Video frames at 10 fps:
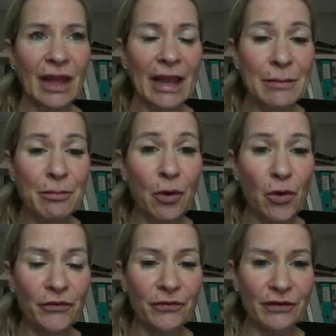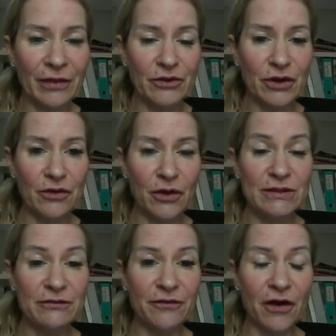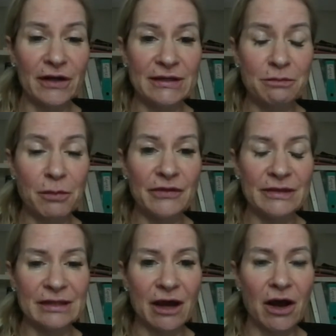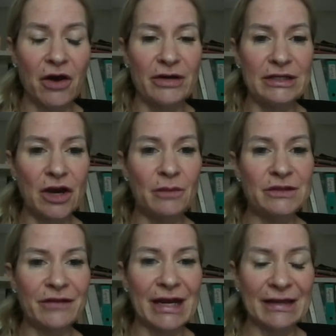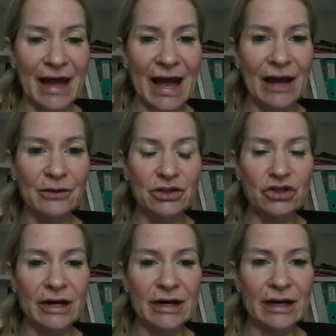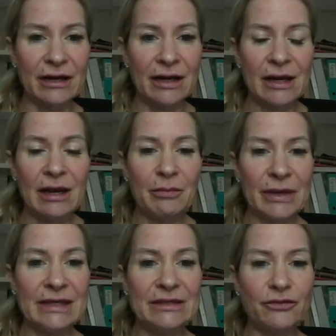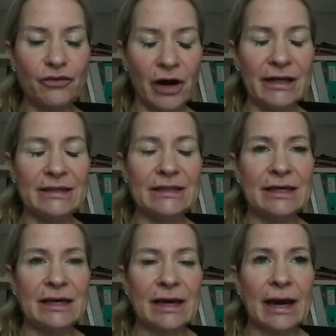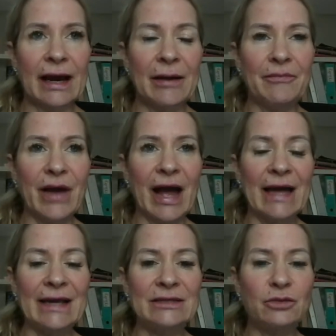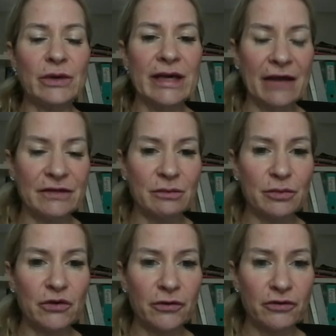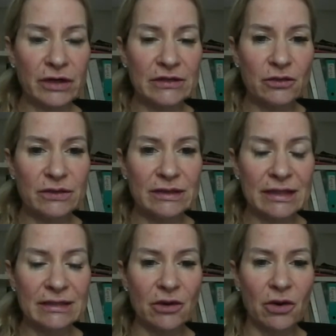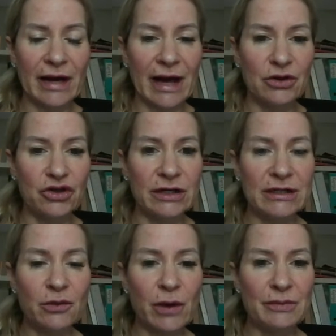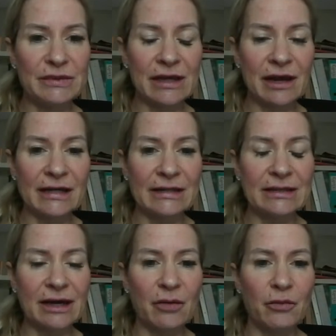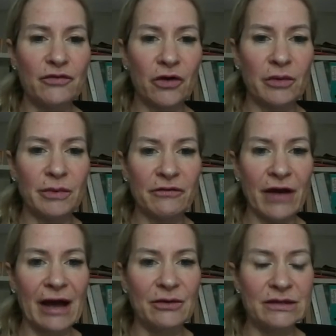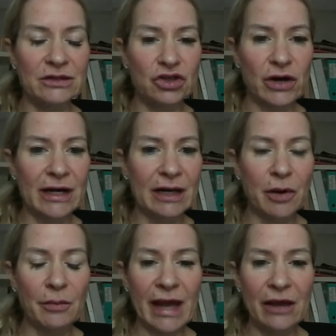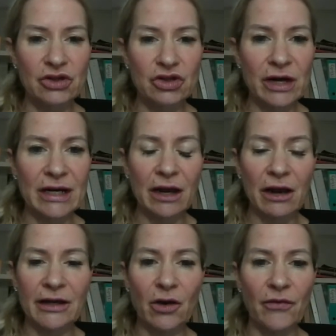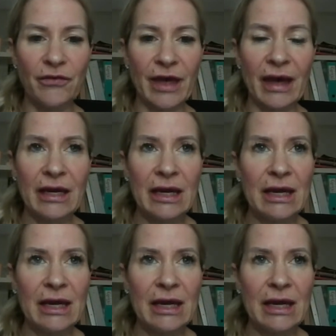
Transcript: important that those first months are in terms of getting that house training piece right. And we have some beautiful resources on our Trinity website. We've got a bit of a puppy house training guide on there,